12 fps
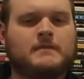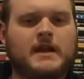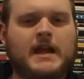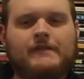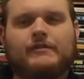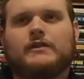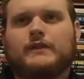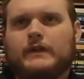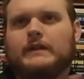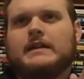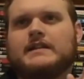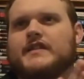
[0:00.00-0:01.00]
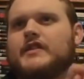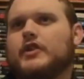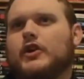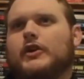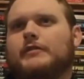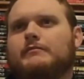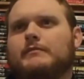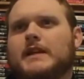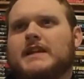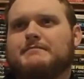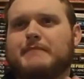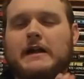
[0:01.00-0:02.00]
everything that is good
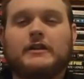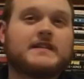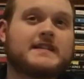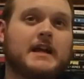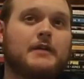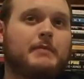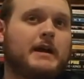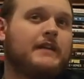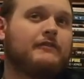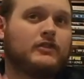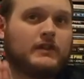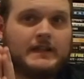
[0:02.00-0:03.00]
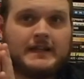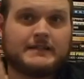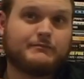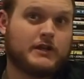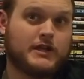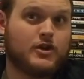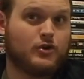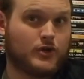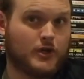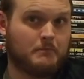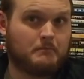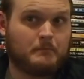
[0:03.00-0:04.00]
is balanced out by everything that is
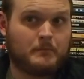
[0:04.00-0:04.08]
mediocre.